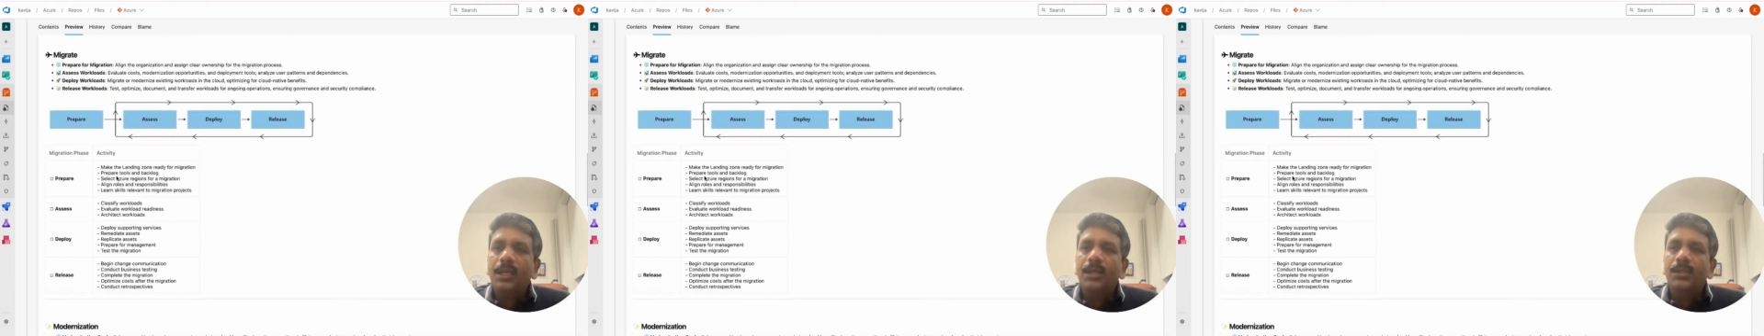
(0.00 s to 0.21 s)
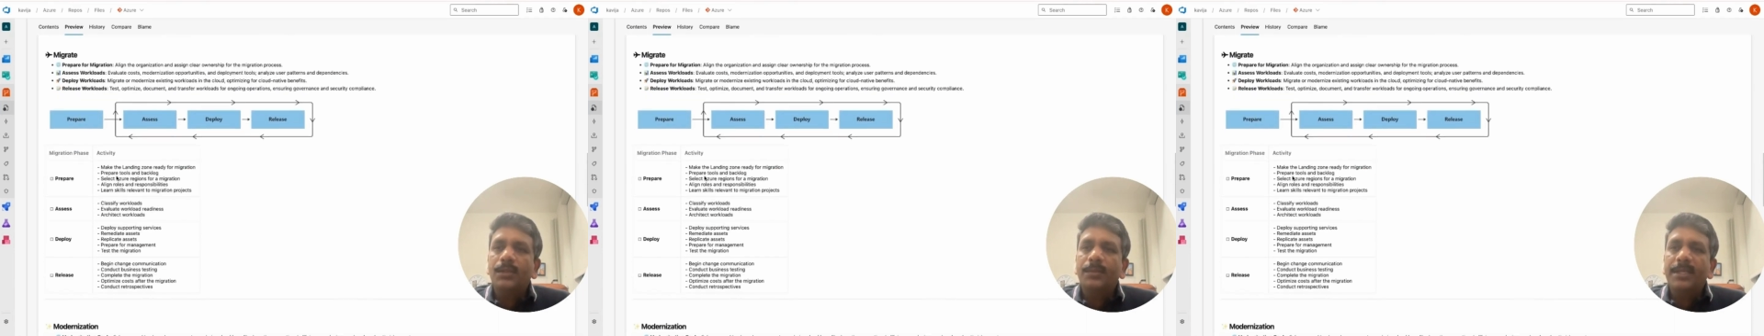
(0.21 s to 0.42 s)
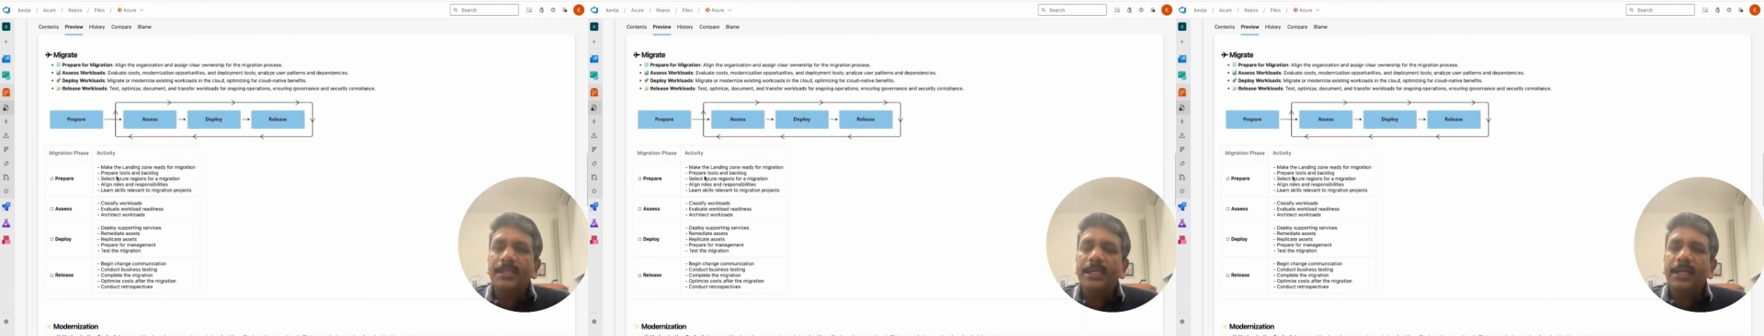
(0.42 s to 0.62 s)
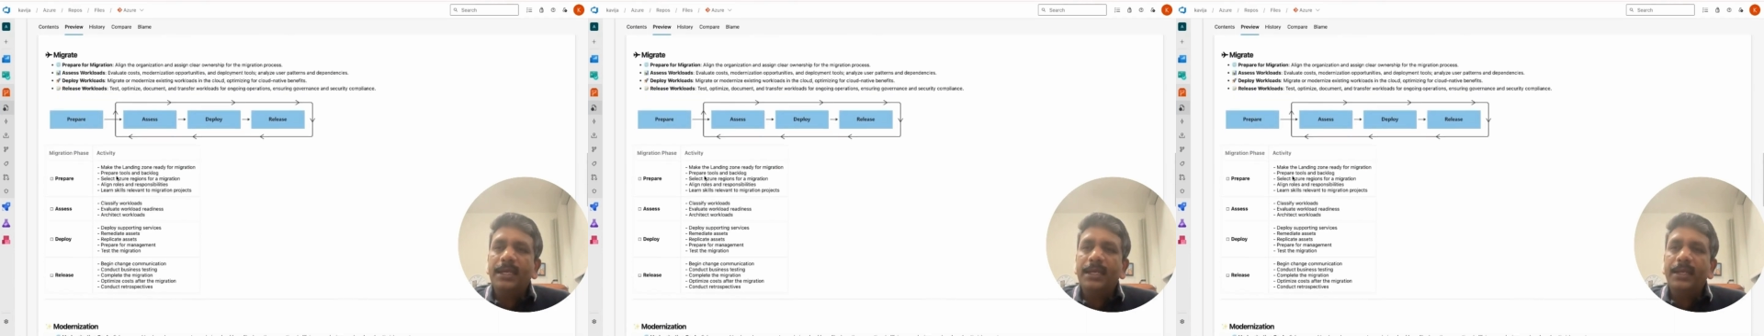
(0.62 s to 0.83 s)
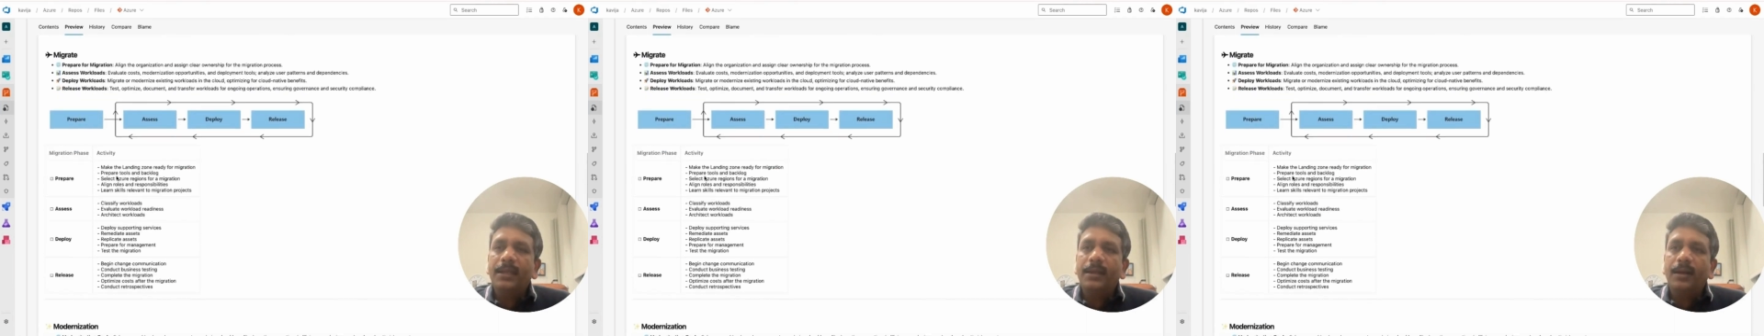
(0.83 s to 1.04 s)
So
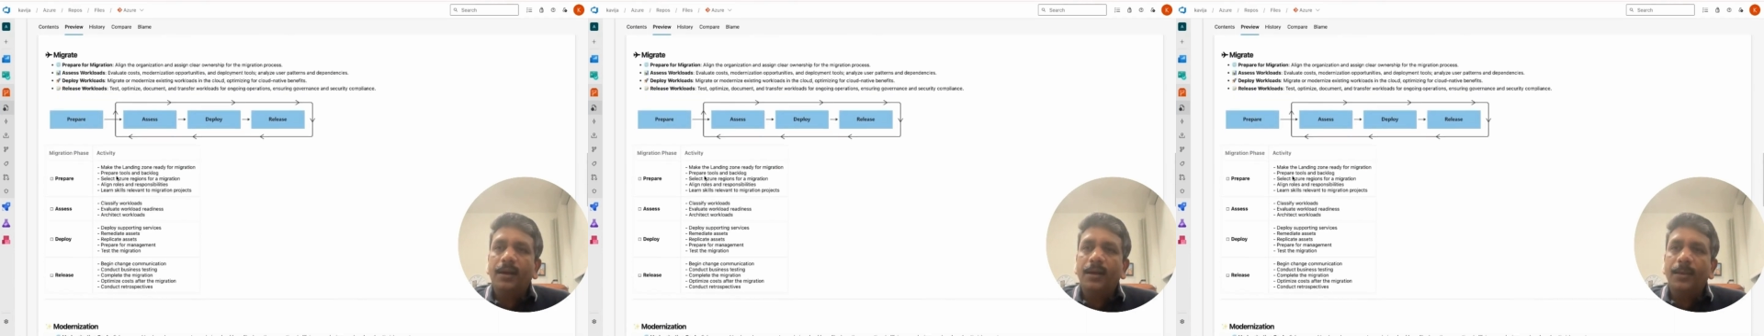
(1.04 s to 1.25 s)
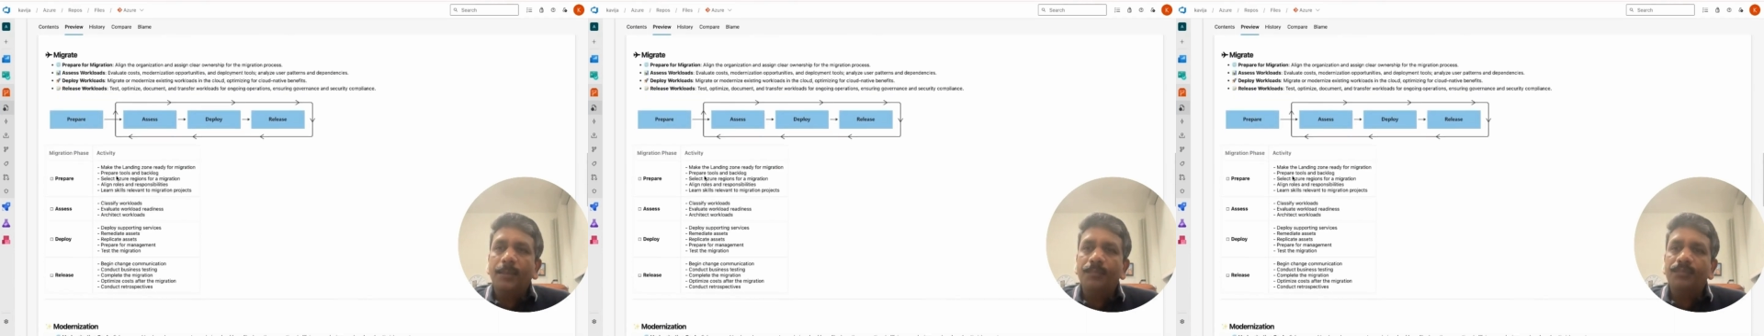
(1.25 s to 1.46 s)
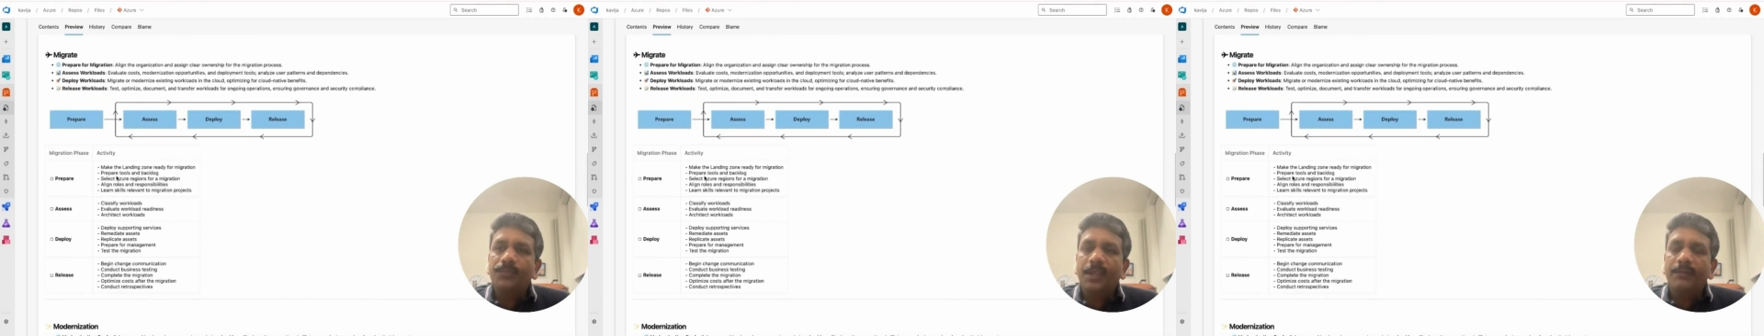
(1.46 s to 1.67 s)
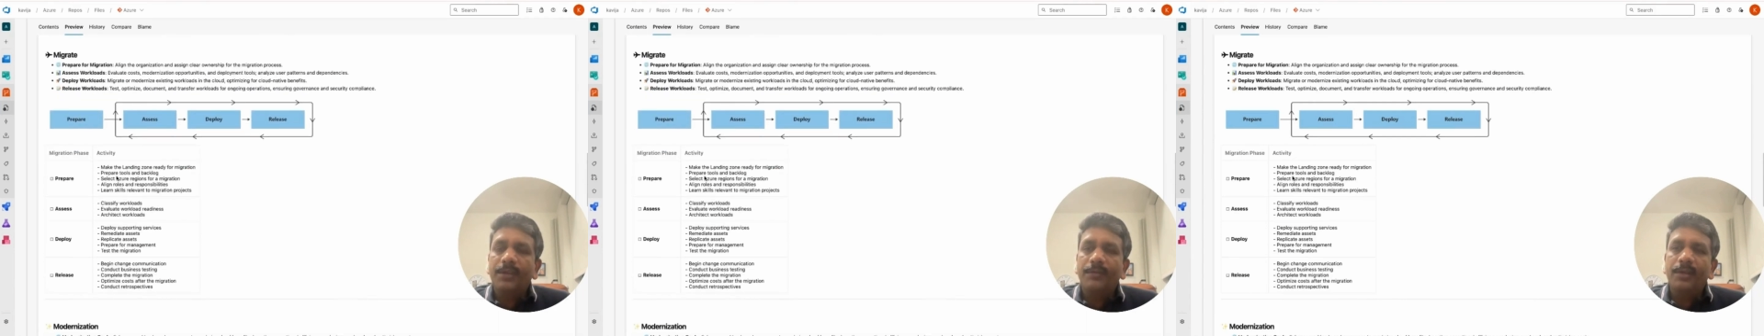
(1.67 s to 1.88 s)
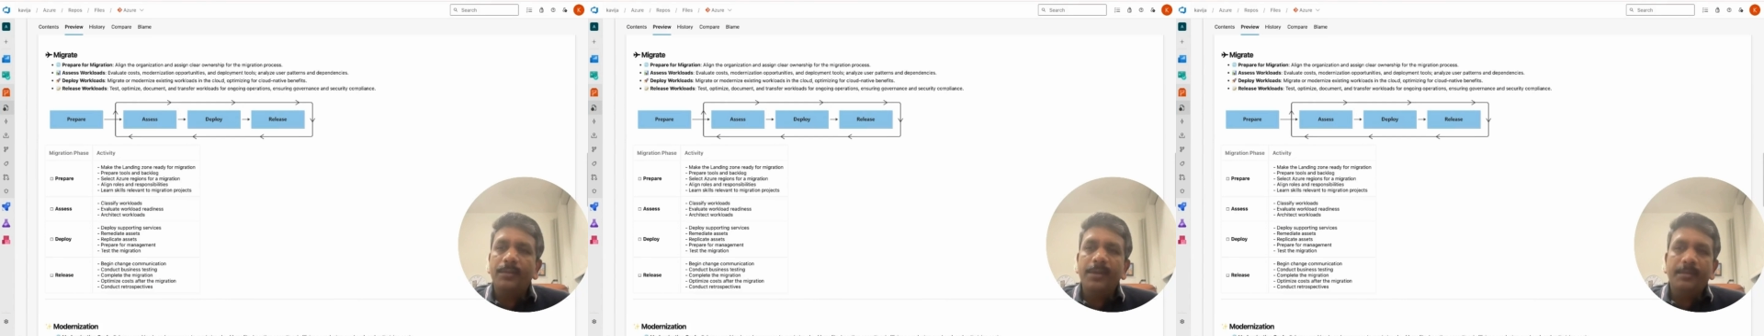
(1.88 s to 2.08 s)
basically, we
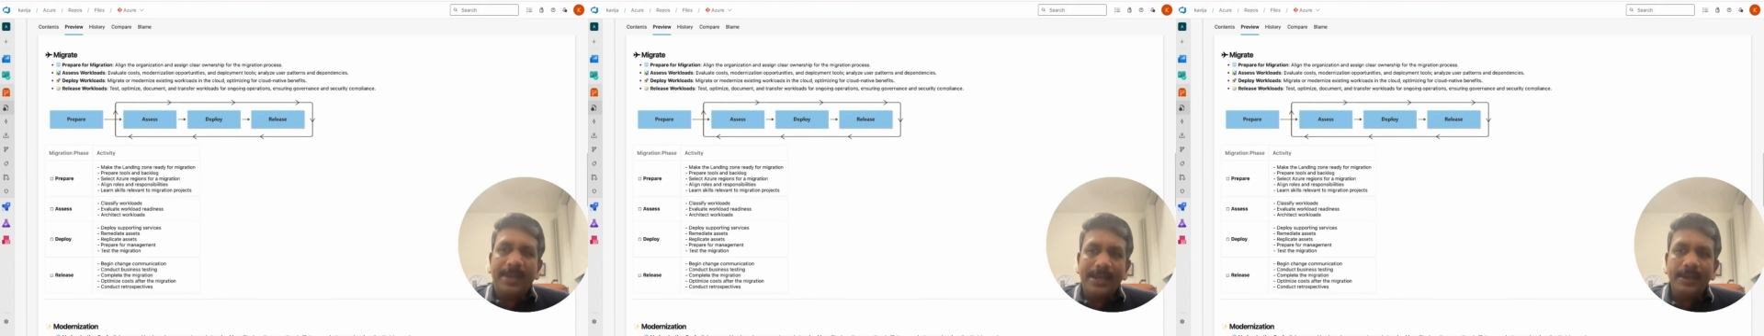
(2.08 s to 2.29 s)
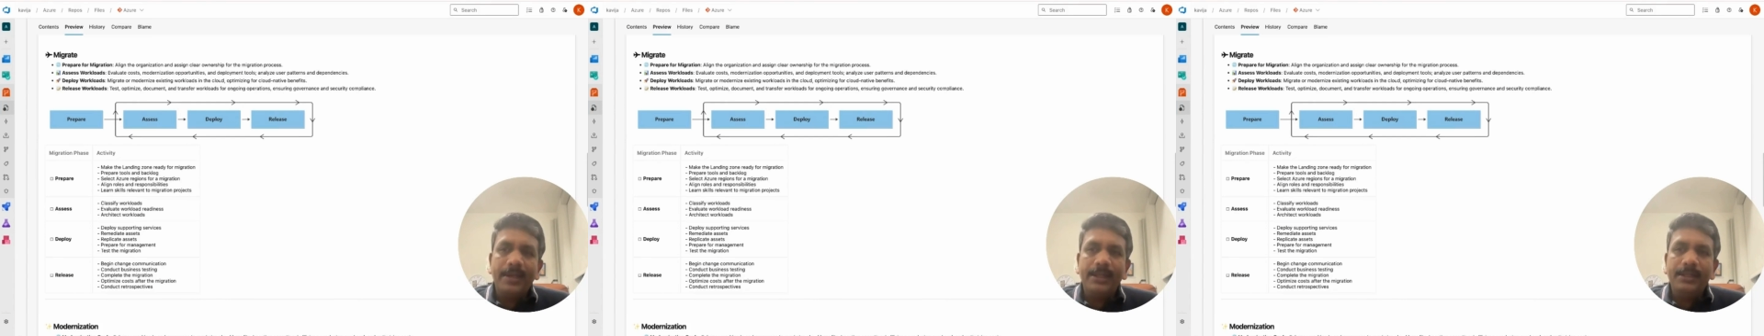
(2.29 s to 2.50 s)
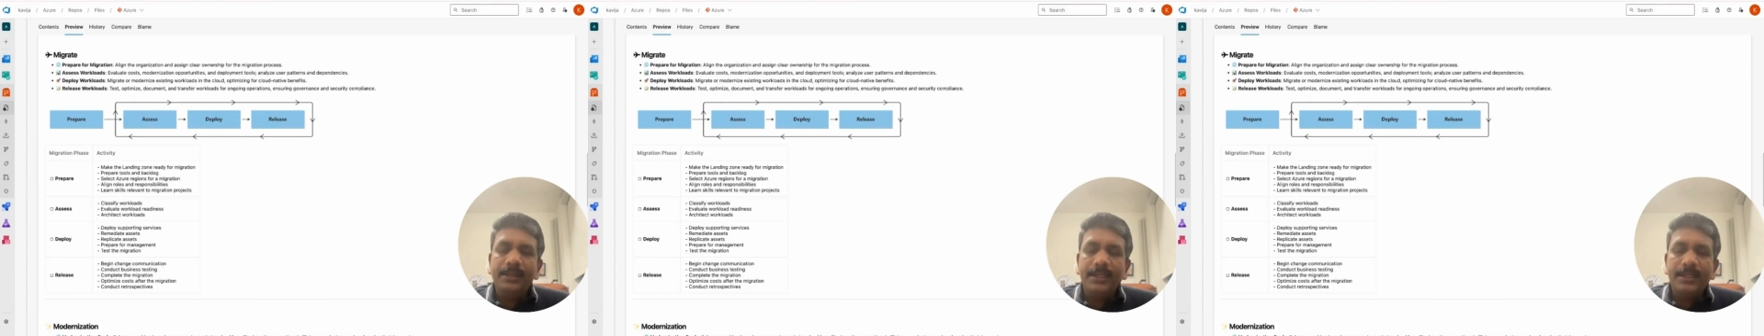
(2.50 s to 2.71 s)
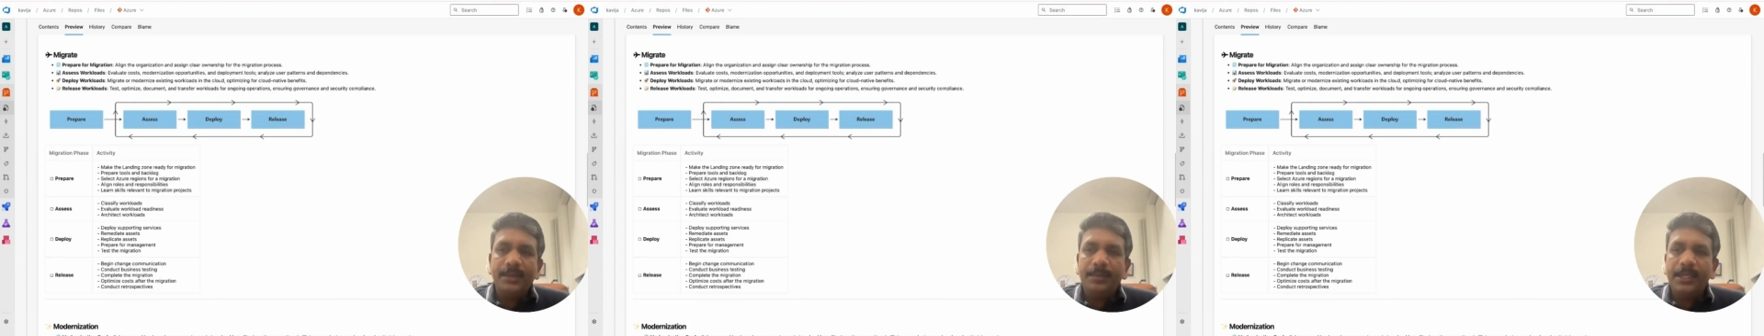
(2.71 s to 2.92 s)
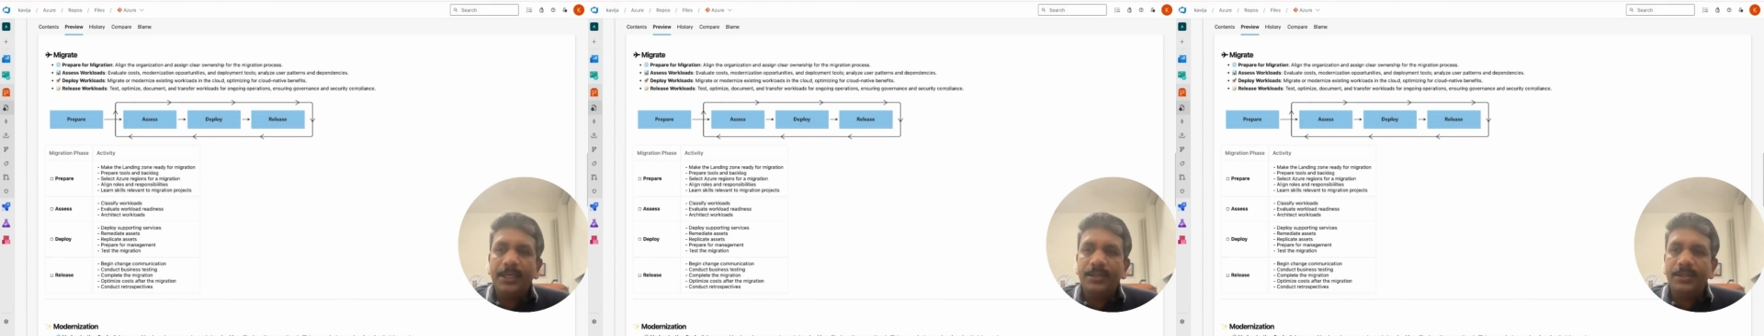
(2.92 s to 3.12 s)
will be migrating these
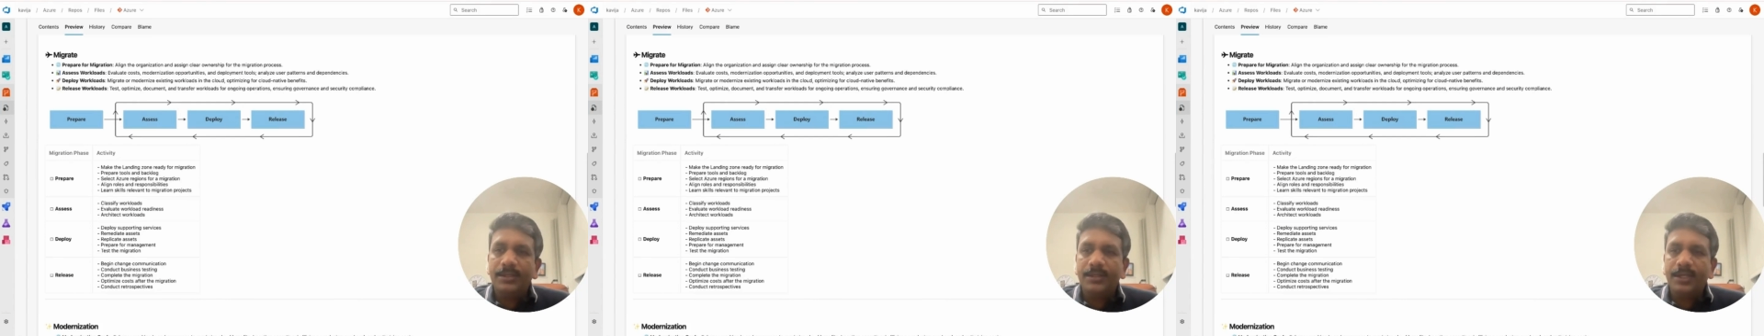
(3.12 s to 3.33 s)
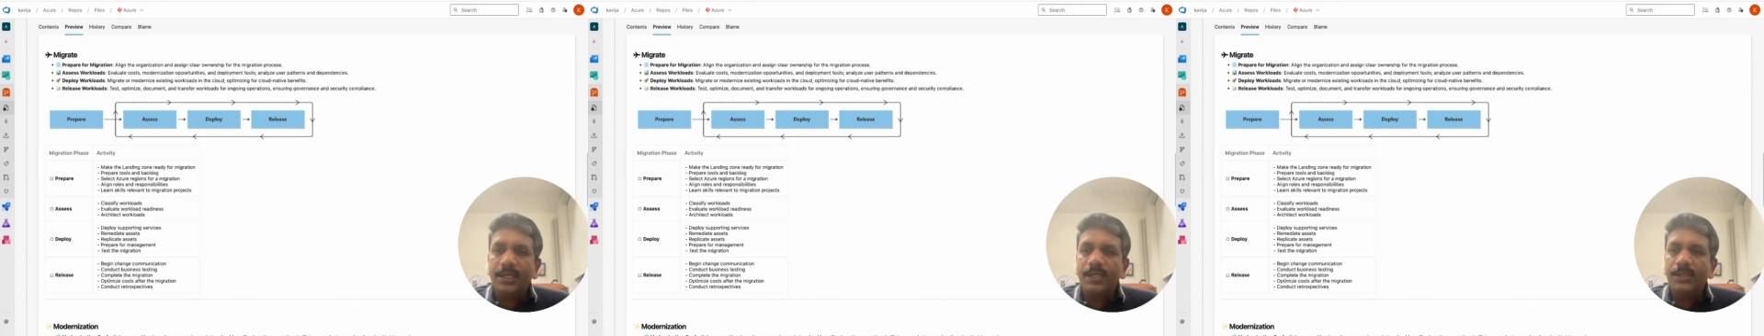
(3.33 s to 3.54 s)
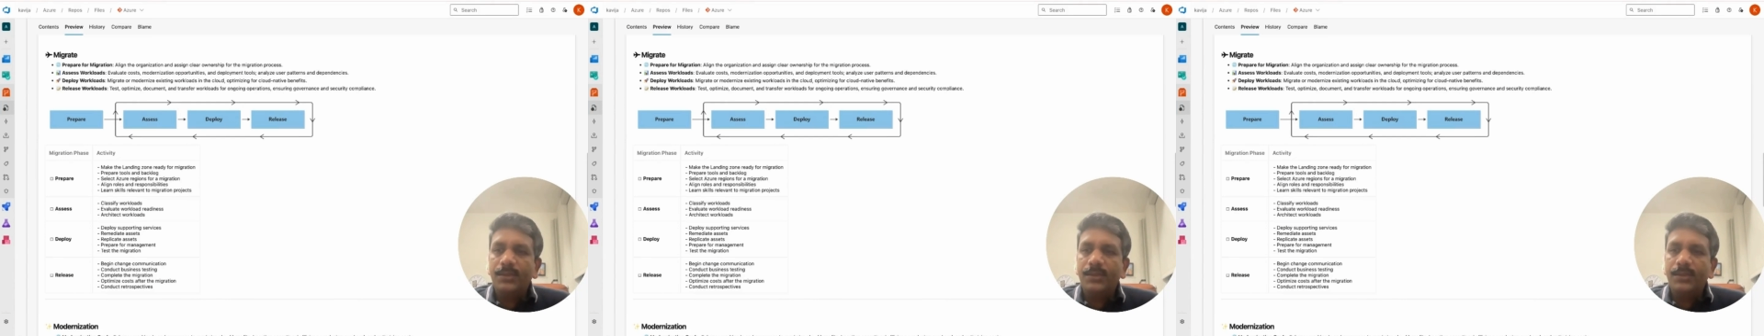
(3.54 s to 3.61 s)
applications, right?